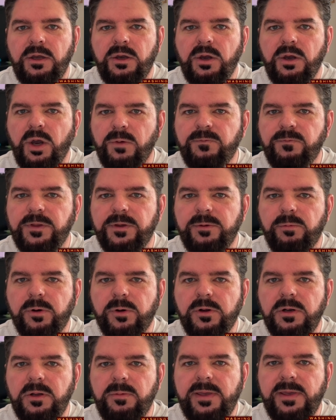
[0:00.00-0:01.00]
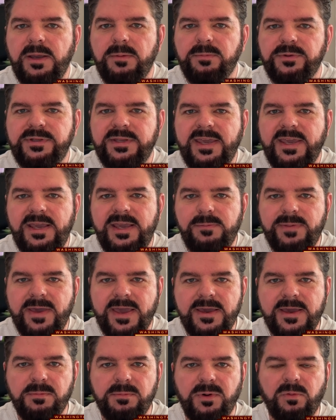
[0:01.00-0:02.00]
Hopefully, we're going to be able to keep
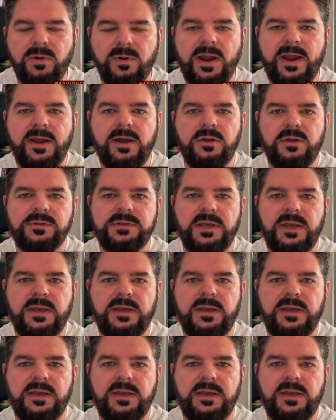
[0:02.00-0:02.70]
him around.